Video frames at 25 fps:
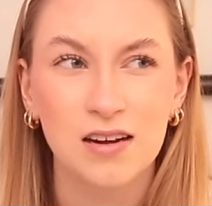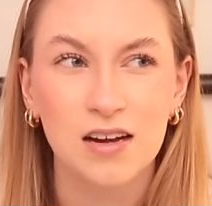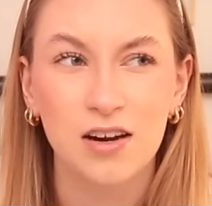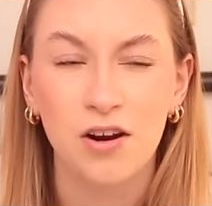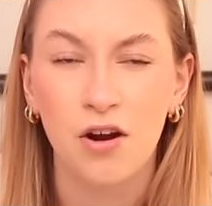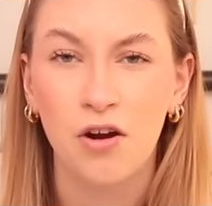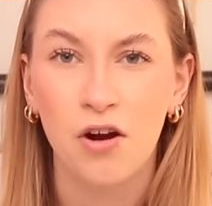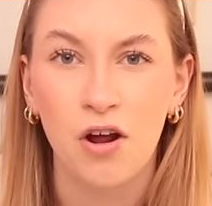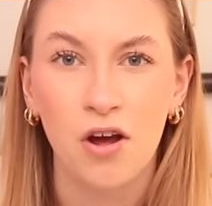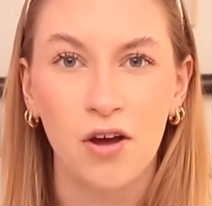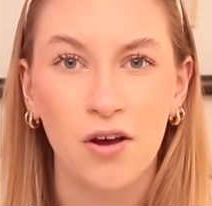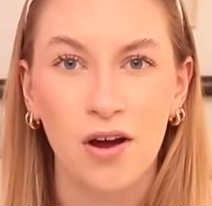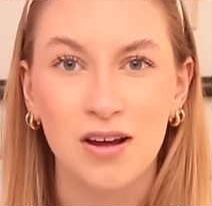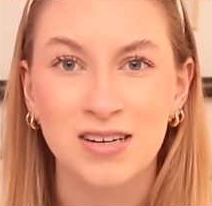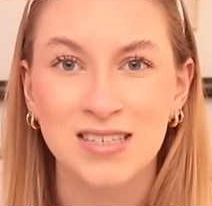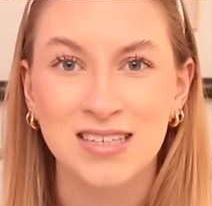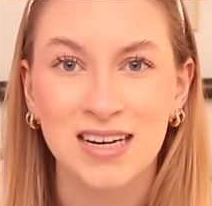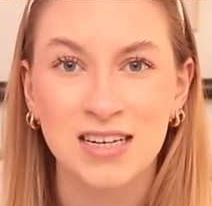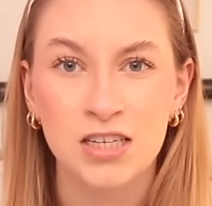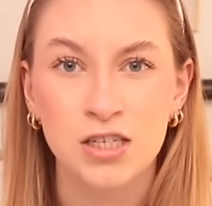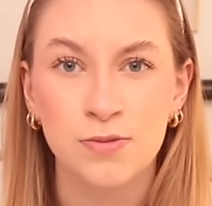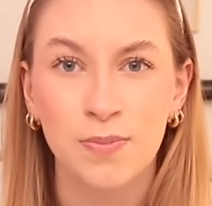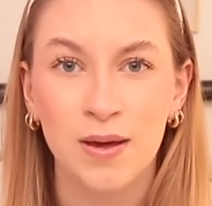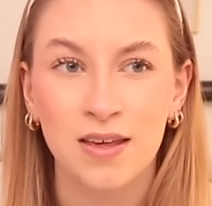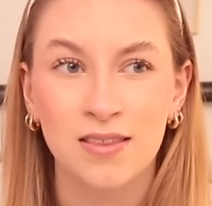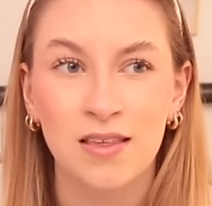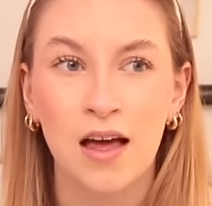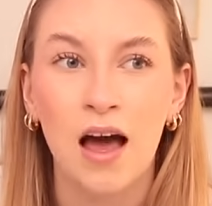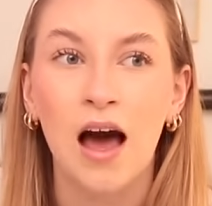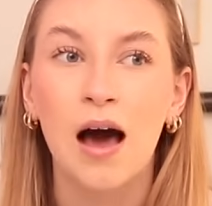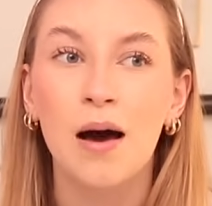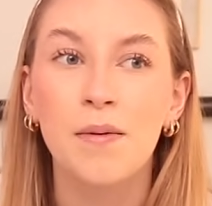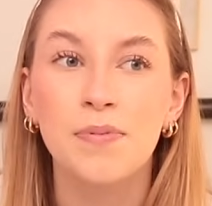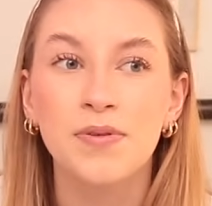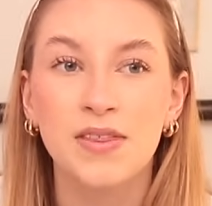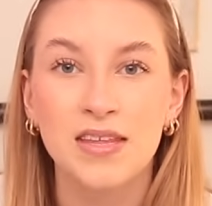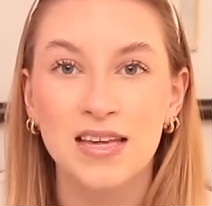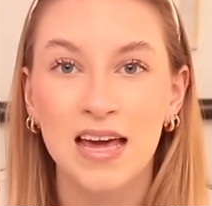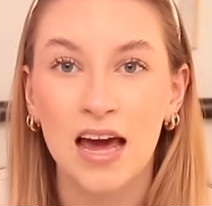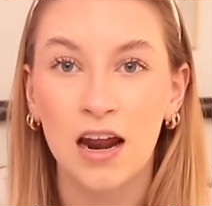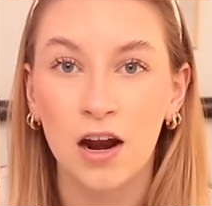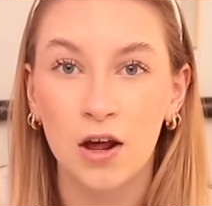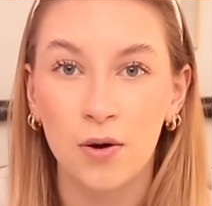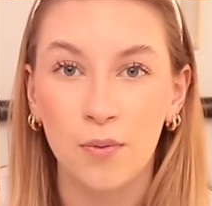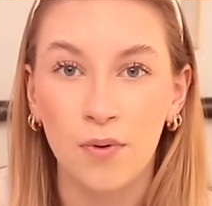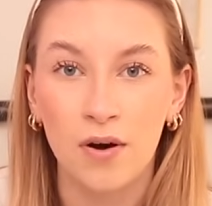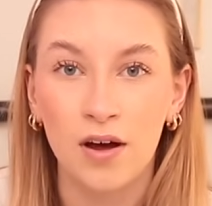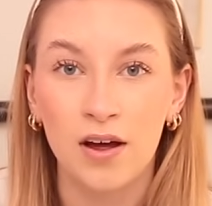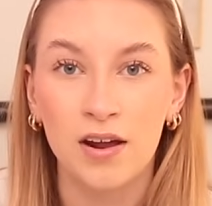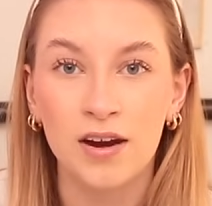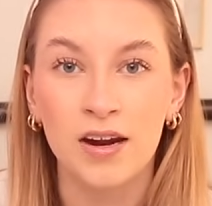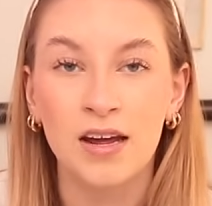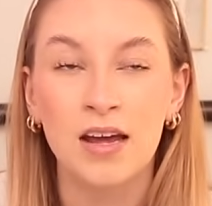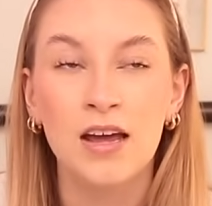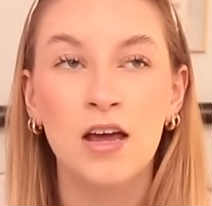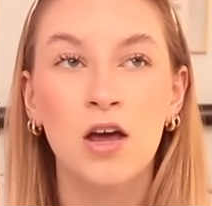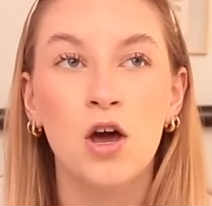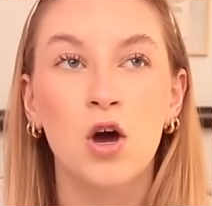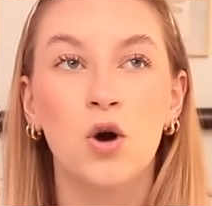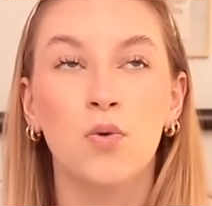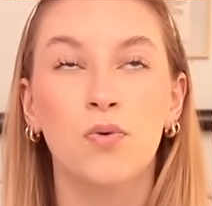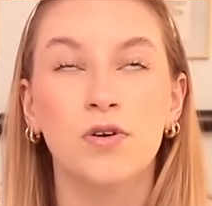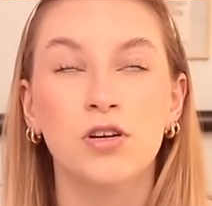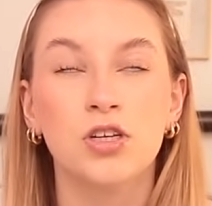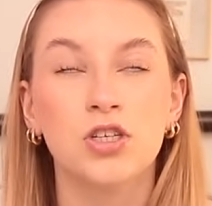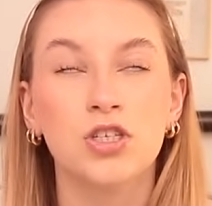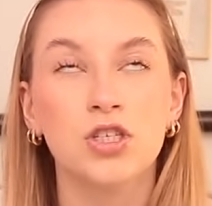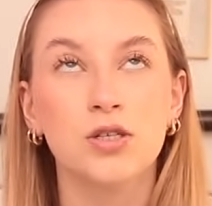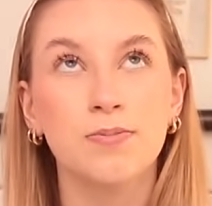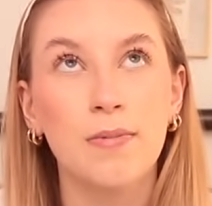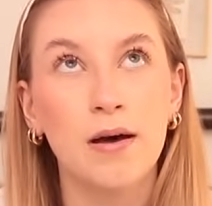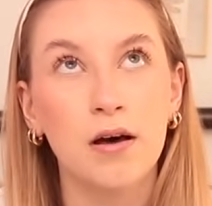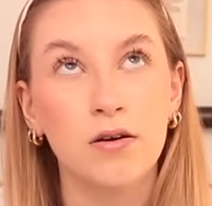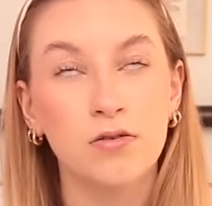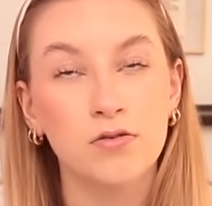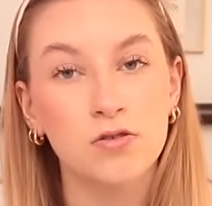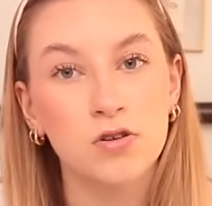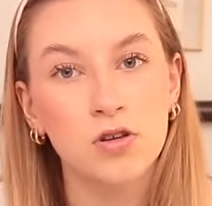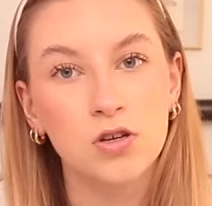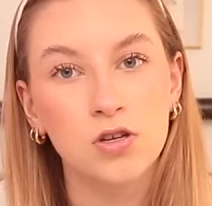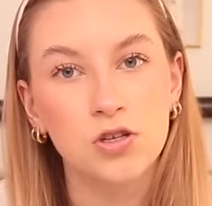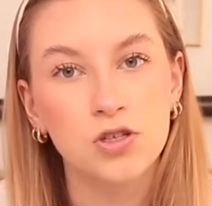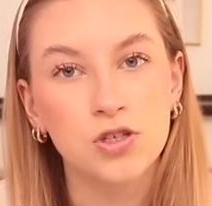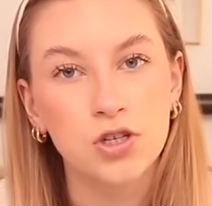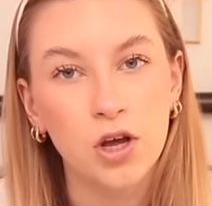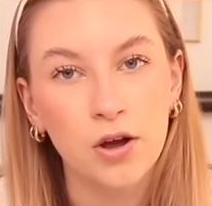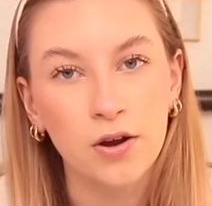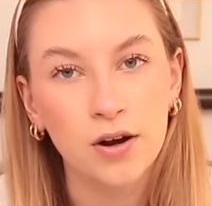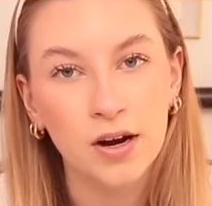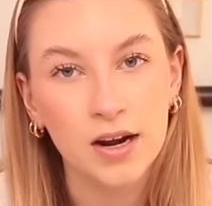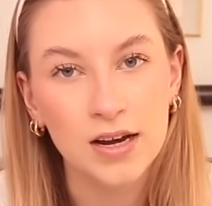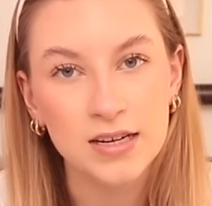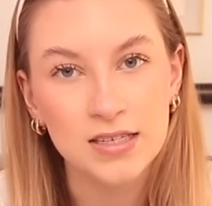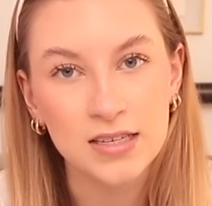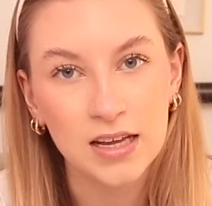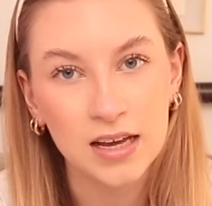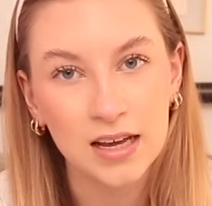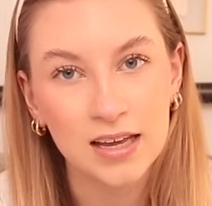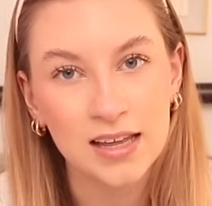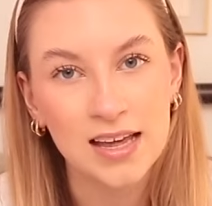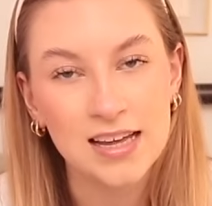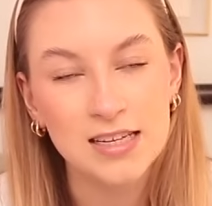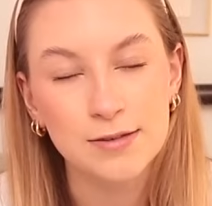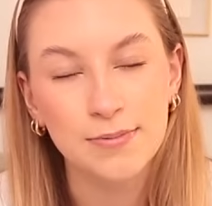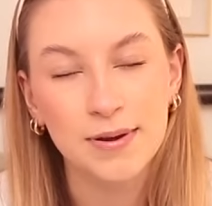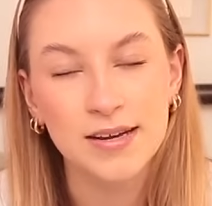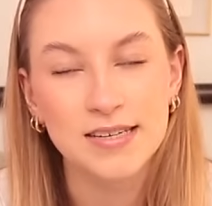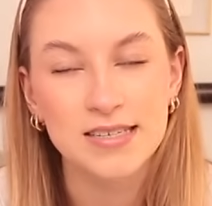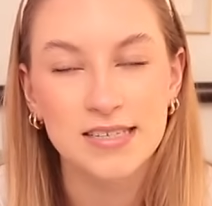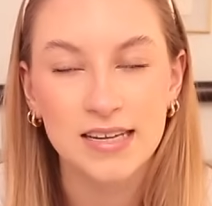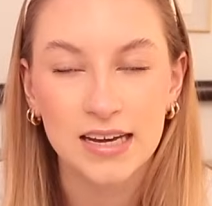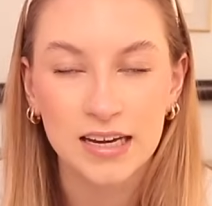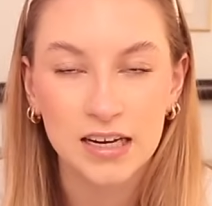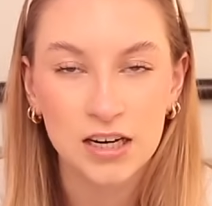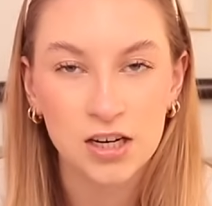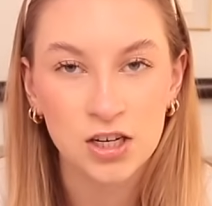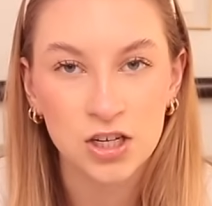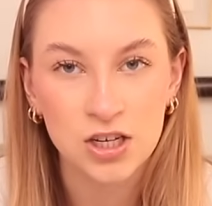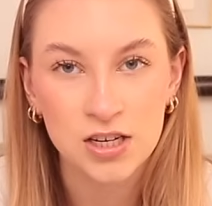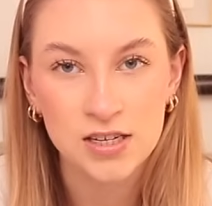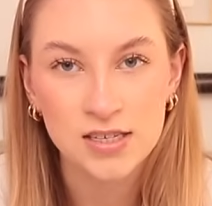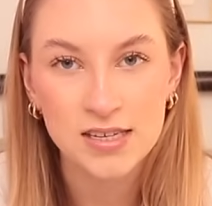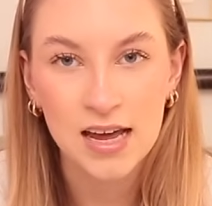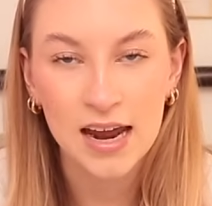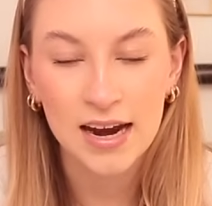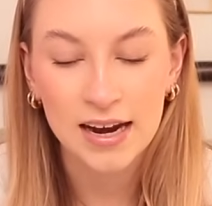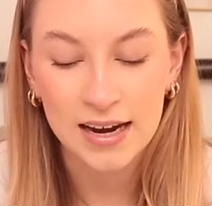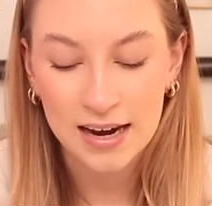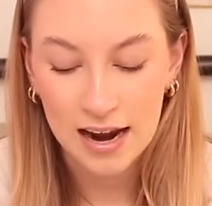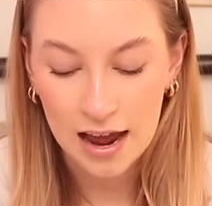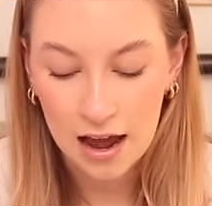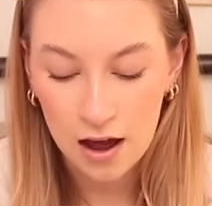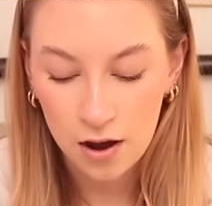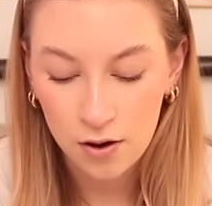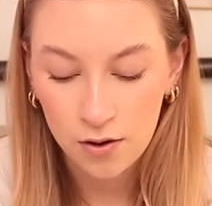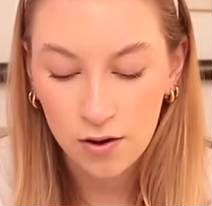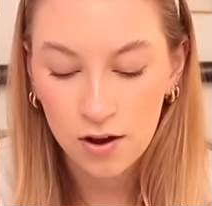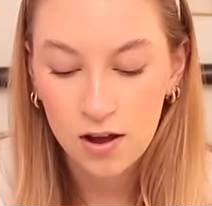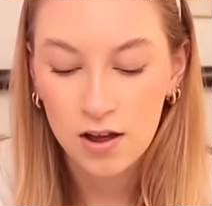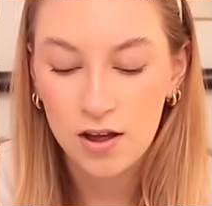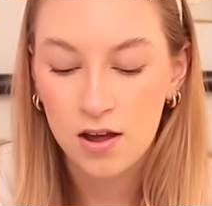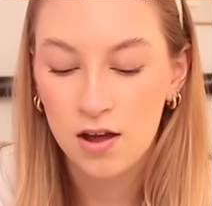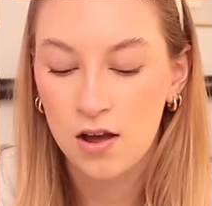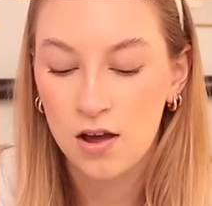I don't know, did I just make that up? The yellow one, which smells so nice, like it's my signature scent now.